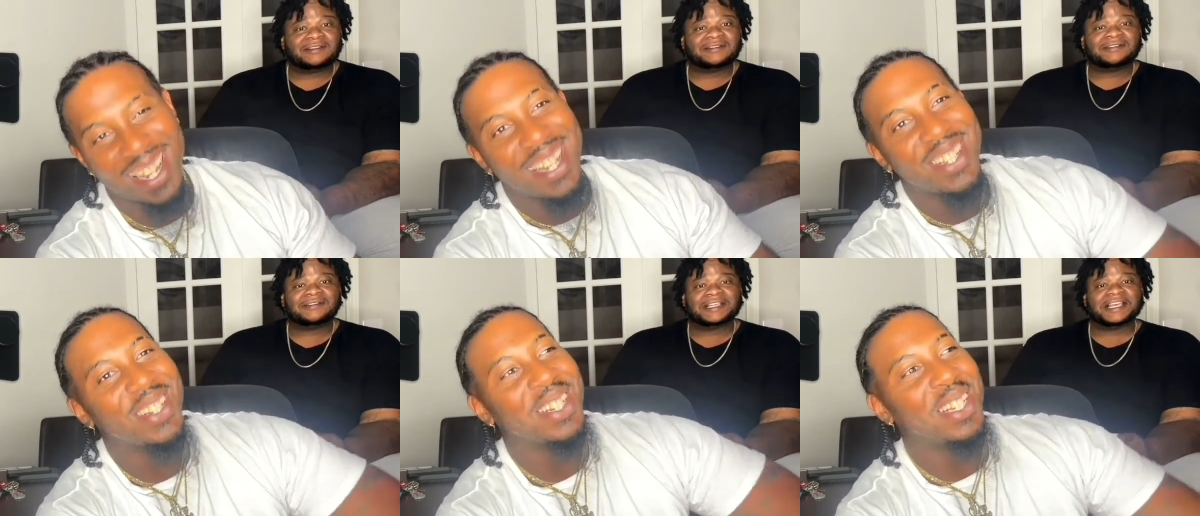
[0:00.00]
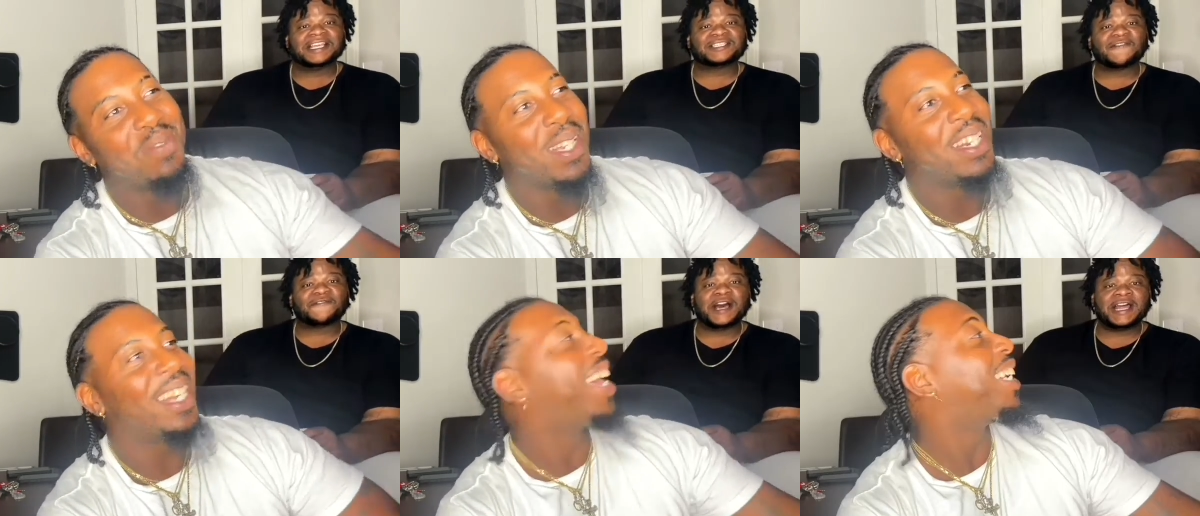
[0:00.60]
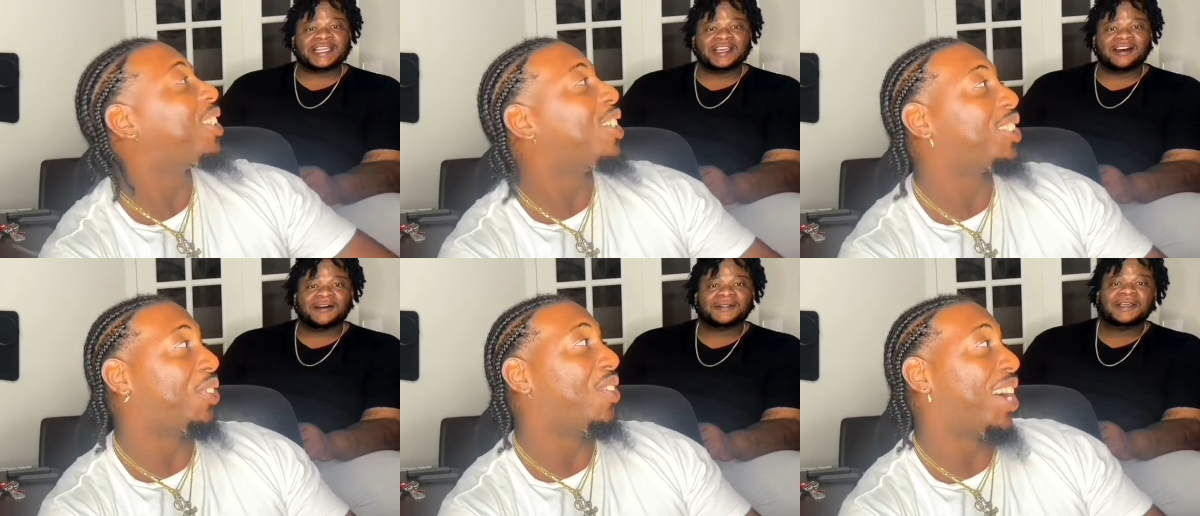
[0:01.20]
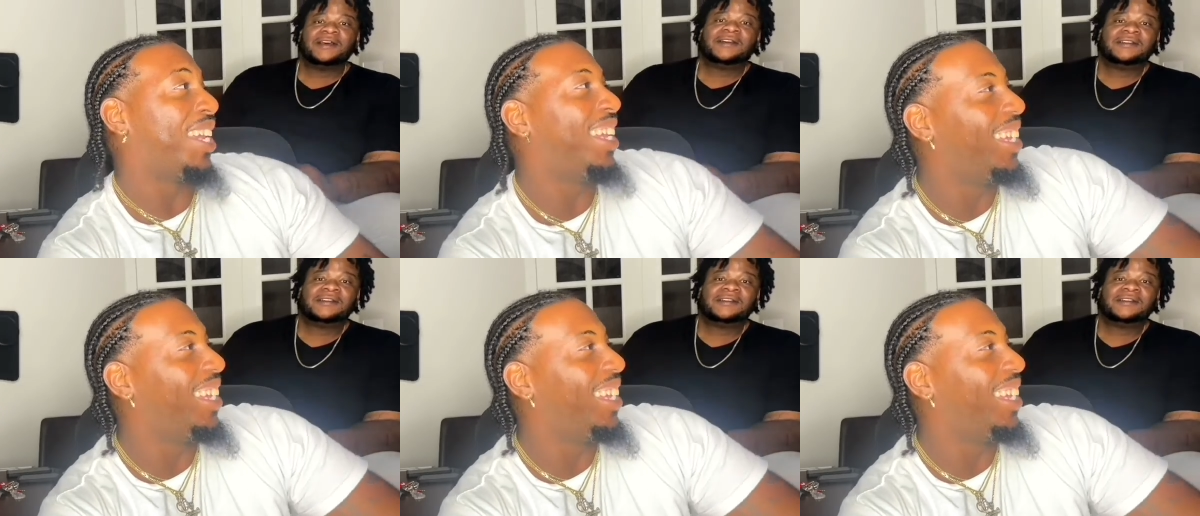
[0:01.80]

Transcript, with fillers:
Speaker 1: You don't need to be nothing like Charleston White.